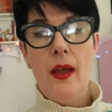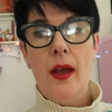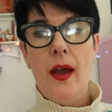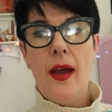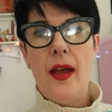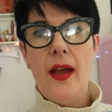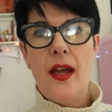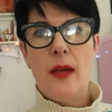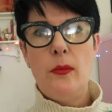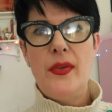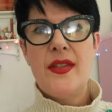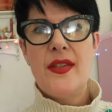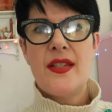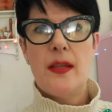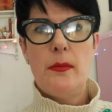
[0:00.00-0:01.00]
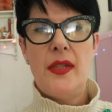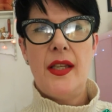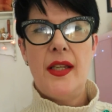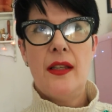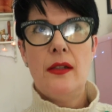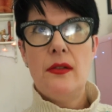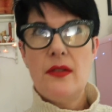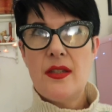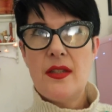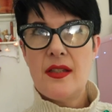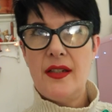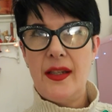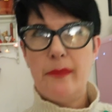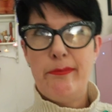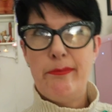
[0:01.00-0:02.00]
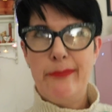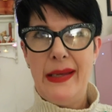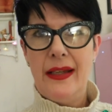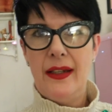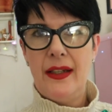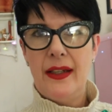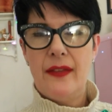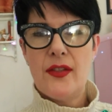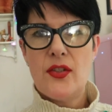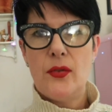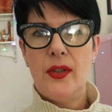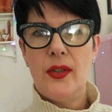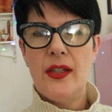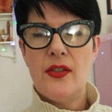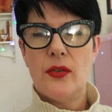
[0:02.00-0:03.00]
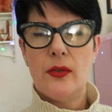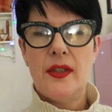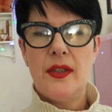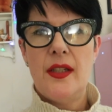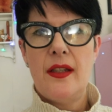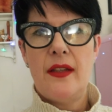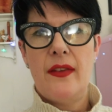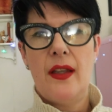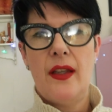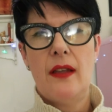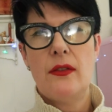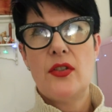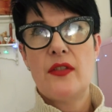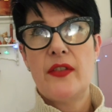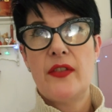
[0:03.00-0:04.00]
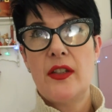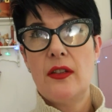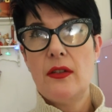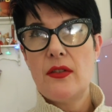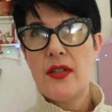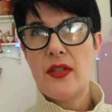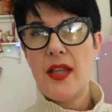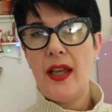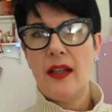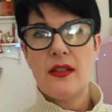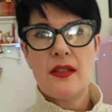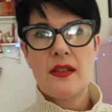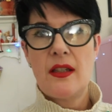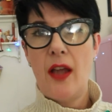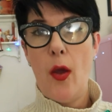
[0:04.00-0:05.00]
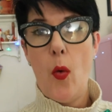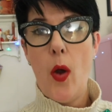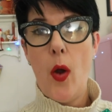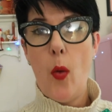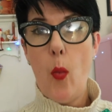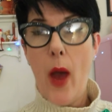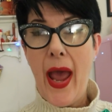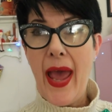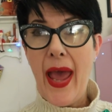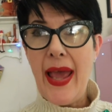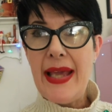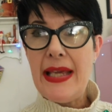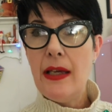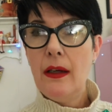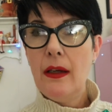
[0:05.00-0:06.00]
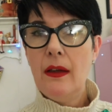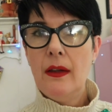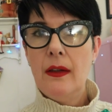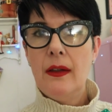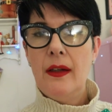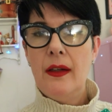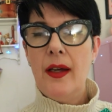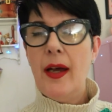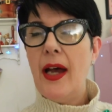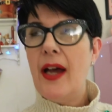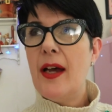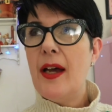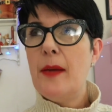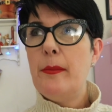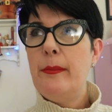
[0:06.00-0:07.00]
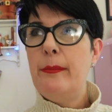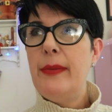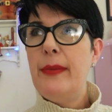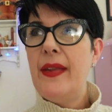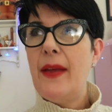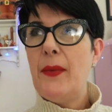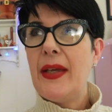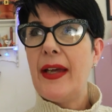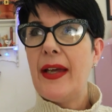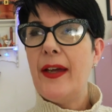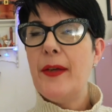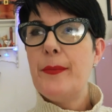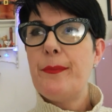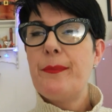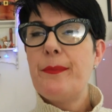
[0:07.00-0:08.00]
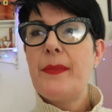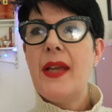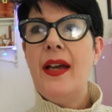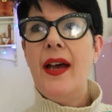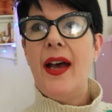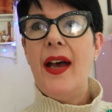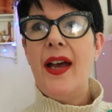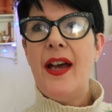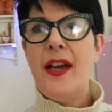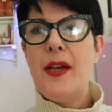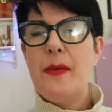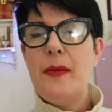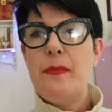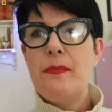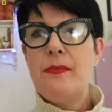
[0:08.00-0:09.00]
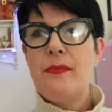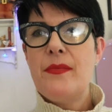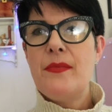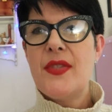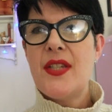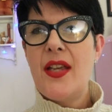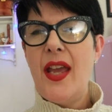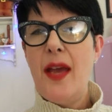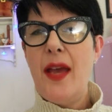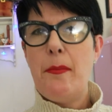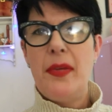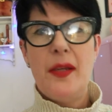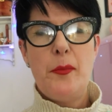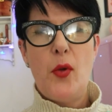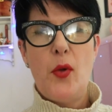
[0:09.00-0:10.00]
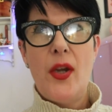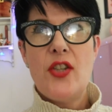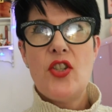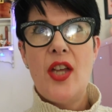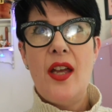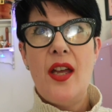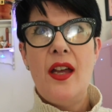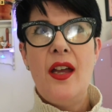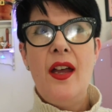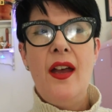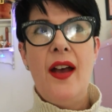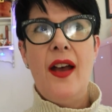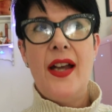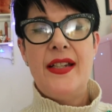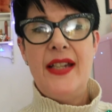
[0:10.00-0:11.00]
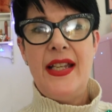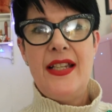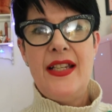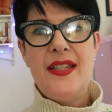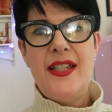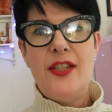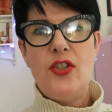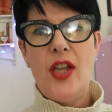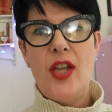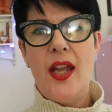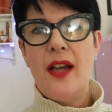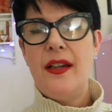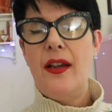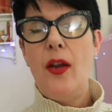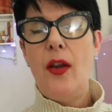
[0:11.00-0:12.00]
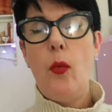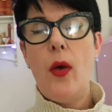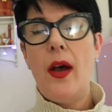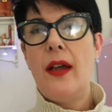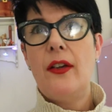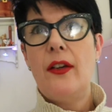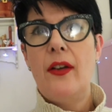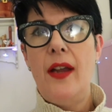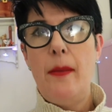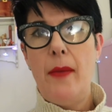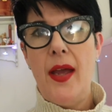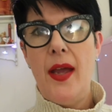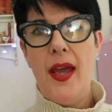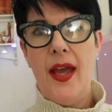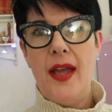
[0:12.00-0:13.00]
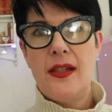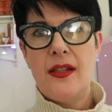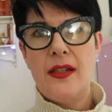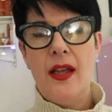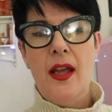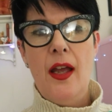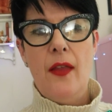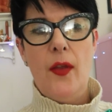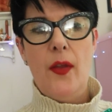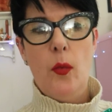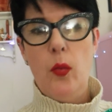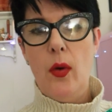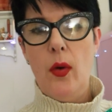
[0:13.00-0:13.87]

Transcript: Um, with somebody constantly battling at the toilet door, you know, you think, oh, just for God's sake, just go away. Um, but there we go. Um, so yeah, blood pressure, had an ECG. I don't know why, I'd got it in my head that what